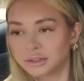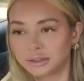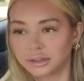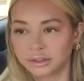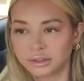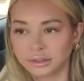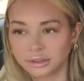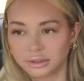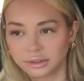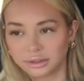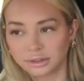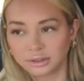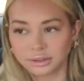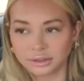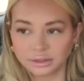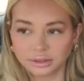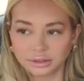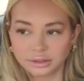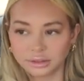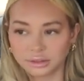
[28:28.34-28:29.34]

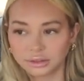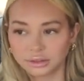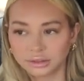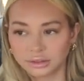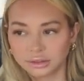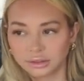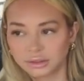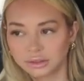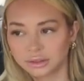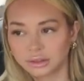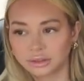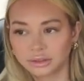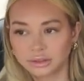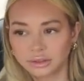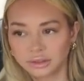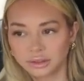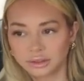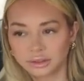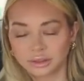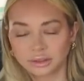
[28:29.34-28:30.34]

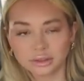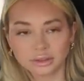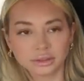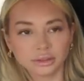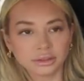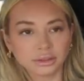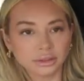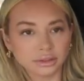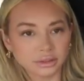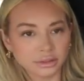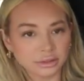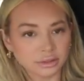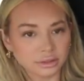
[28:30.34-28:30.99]
No words are spoken by the person on screen.